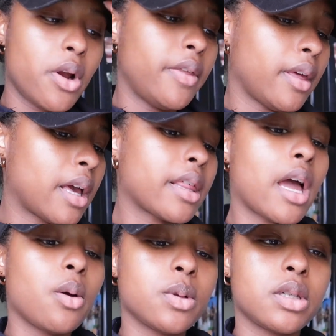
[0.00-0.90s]
or anything like
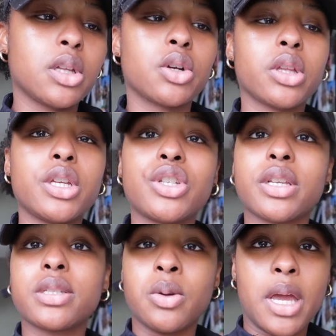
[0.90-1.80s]
that. It was literally
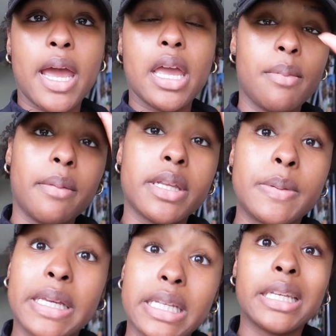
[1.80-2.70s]
just okay. And maybe it's
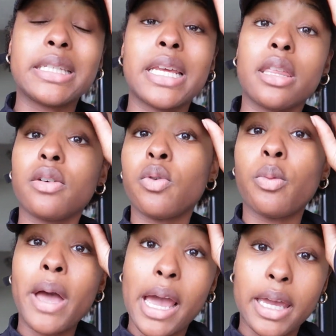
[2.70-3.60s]
because I didn't take the full
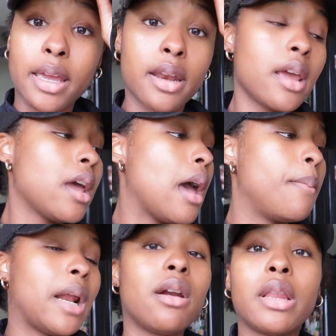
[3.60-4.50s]
packet,
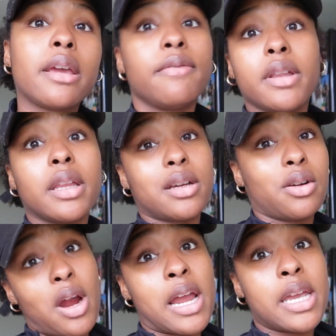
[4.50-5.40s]
but I don't like feeling like a
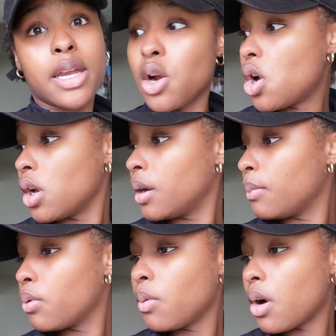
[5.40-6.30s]
crackhead on
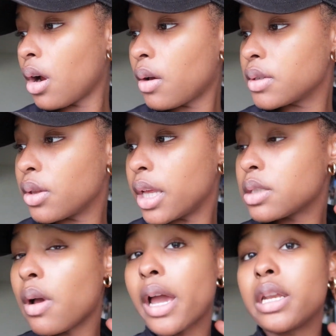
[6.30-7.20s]
pre-workout. So
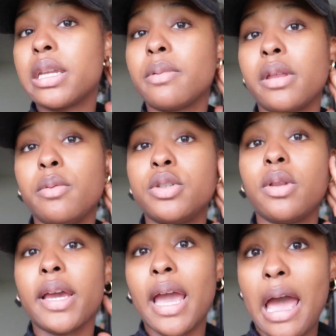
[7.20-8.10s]
that's why I typically will do
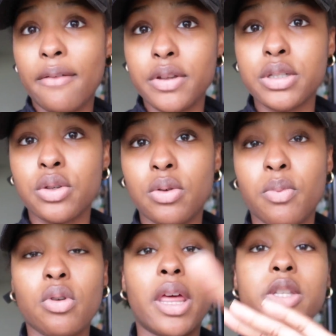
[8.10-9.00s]
like half a scoop,
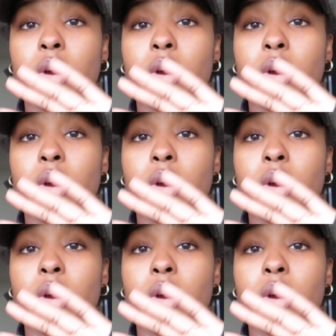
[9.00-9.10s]
or that's